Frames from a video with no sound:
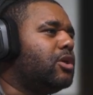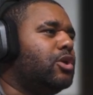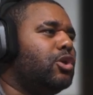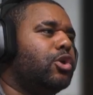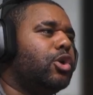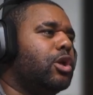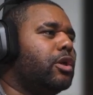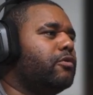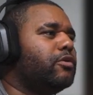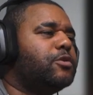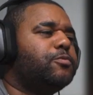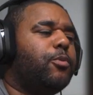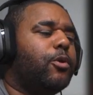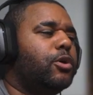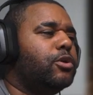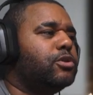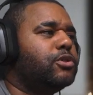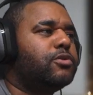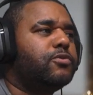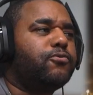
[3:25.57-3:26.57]
You know the
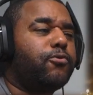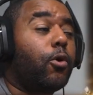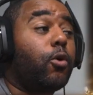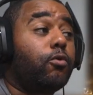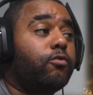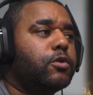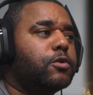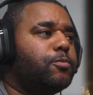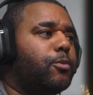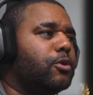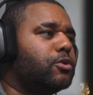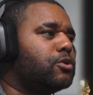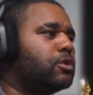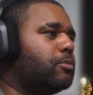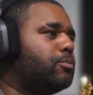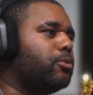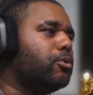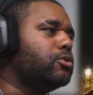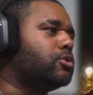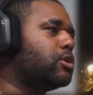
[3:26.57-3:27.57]
response, throttle response on
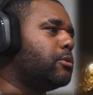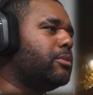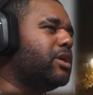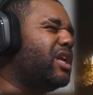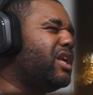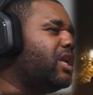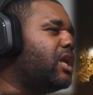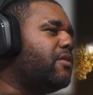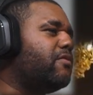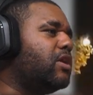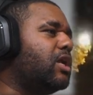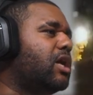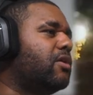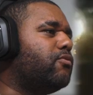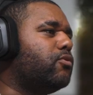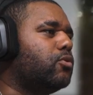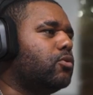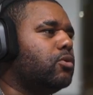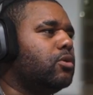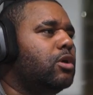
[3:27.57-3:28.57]
the Porsche can be another
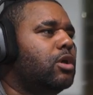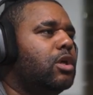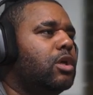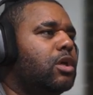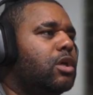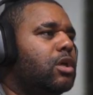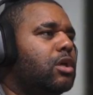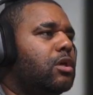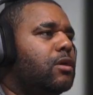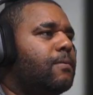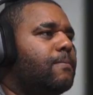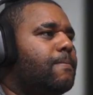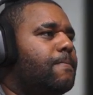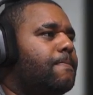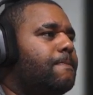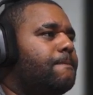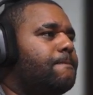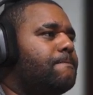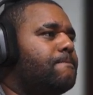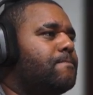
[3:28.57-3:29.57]
level.
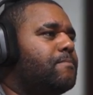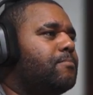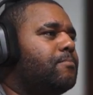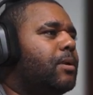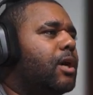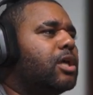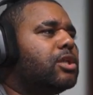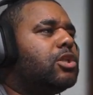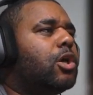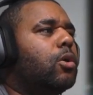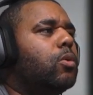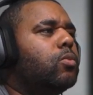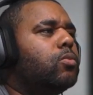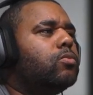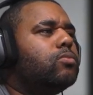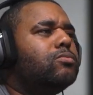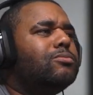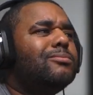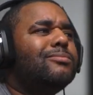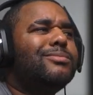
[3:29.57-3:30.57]
But I
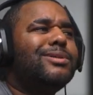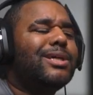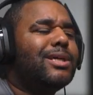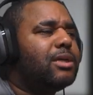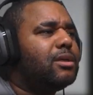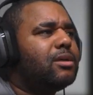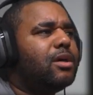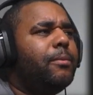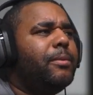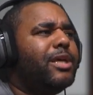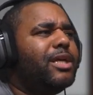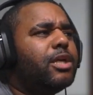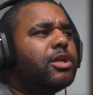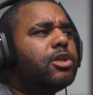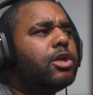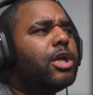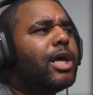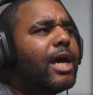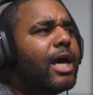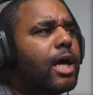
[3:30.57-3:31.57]
don't, I mean, I
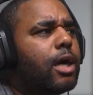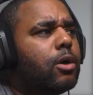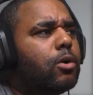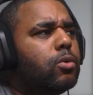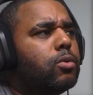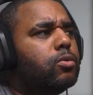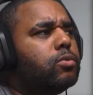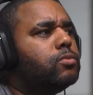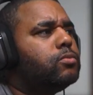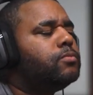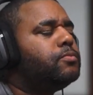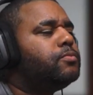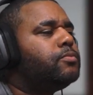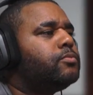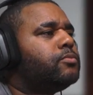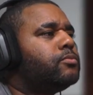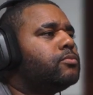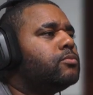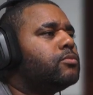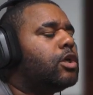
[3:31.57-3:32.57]
don't know how
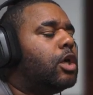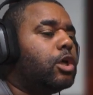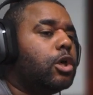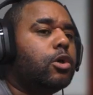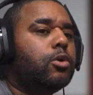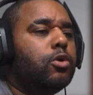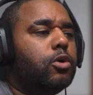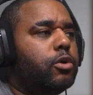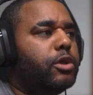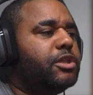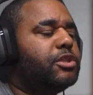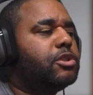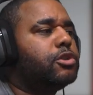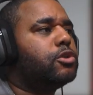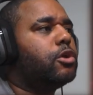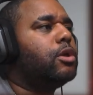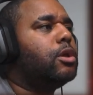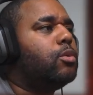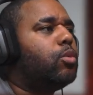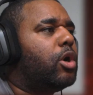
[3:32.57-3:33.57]
I know, look, this is
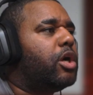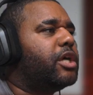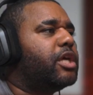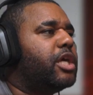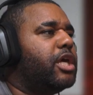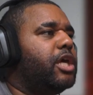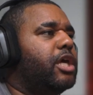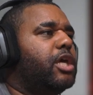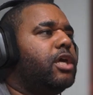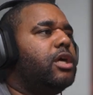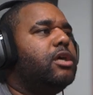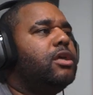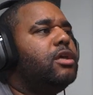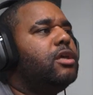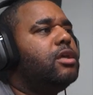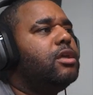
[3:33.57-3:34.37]
only one gear.